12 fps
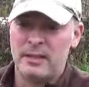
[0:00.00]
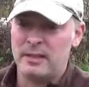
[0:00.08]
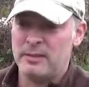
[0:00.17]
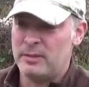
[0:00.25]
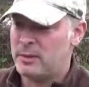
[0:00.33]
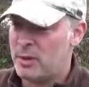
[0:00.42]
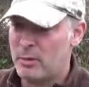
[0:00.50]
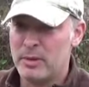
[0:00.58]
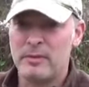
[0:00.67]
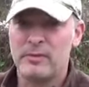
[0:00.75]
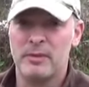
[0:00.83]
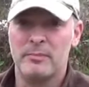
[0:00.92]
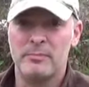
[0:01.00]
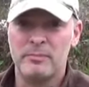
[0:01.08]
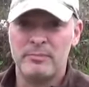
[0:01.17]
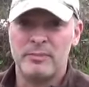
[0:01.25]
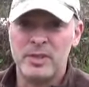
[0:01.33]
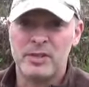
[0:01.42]
and you're going from
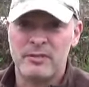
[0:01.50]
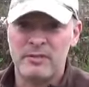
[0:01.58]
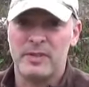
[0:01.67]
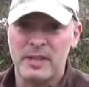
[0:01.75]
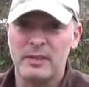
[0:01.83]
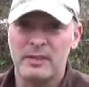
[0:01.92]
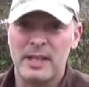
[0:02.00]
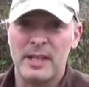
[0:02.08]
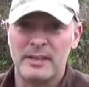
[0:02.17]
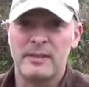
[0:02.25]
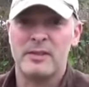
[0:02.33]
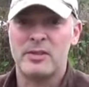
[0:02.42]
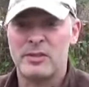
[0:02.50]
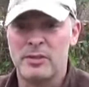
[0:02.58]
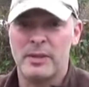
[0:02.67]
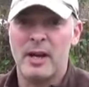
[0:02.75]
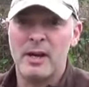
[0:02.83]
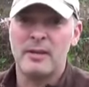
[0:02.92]
just field like this to
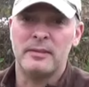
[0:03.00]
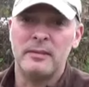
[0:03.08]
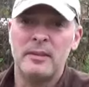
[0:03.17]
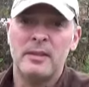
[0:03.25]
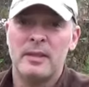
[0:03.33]
garden,